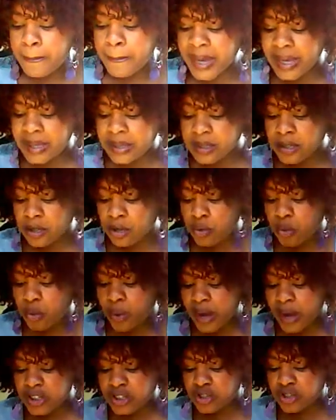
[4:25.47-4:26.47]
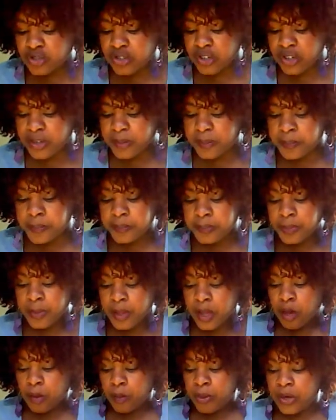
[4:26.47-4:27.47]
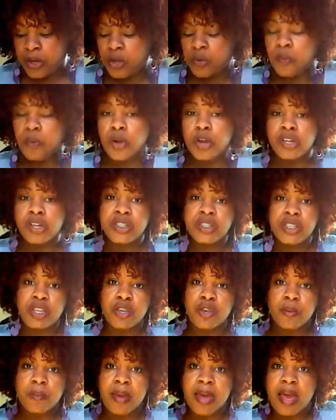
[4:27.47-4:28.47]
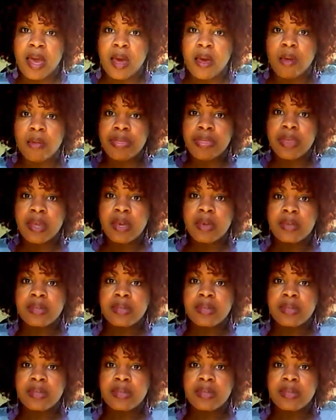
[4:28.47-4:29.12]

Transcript: basic question, putting words in your mouth,